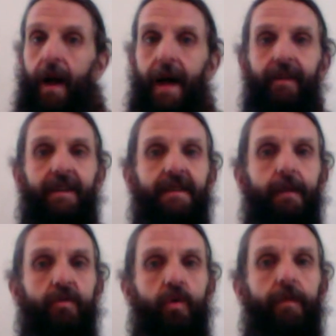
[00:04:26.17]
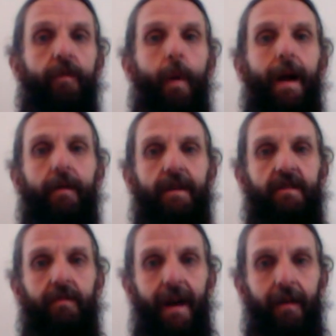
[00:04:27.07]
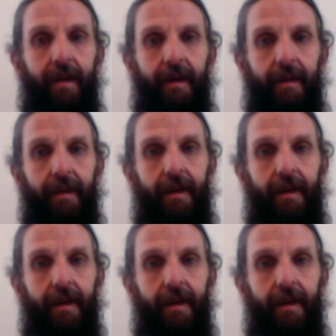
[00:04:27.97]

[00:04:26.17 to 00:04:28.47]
having some sort of awareness around it.